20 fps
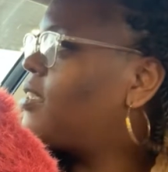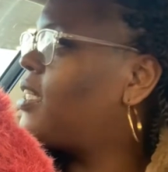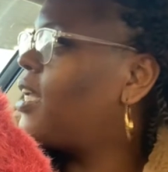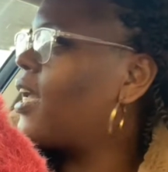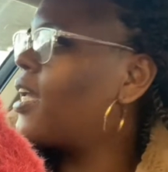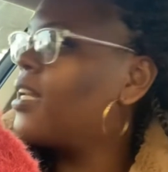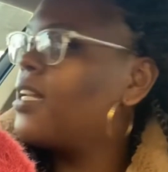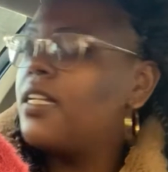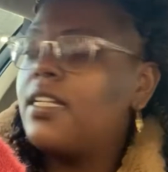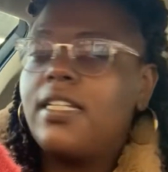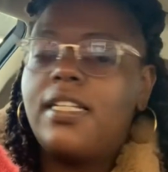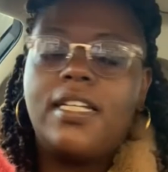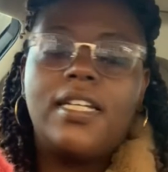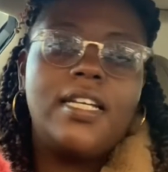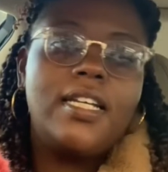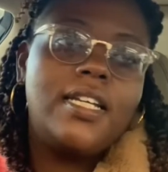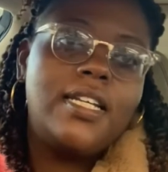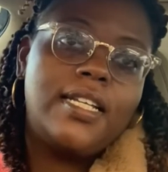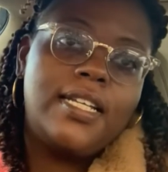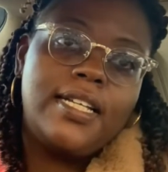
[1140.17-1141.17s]

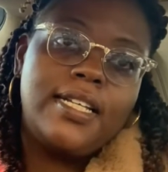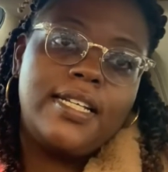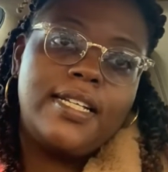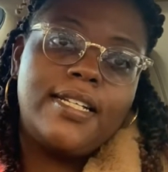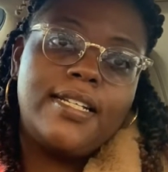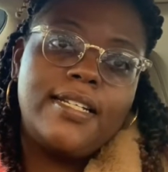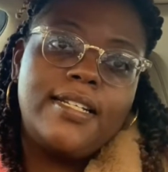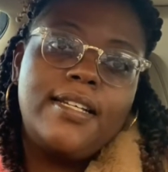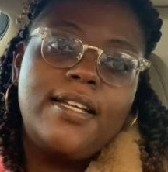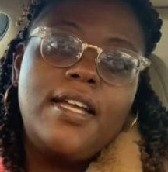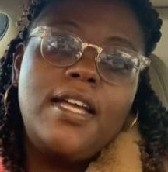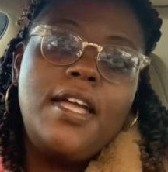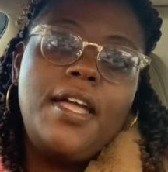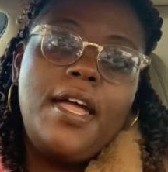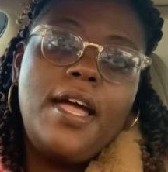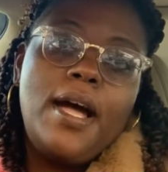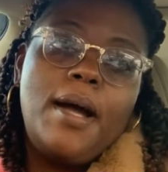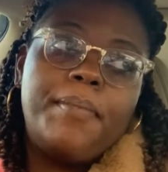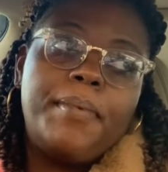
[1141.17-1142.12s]
technically, like, I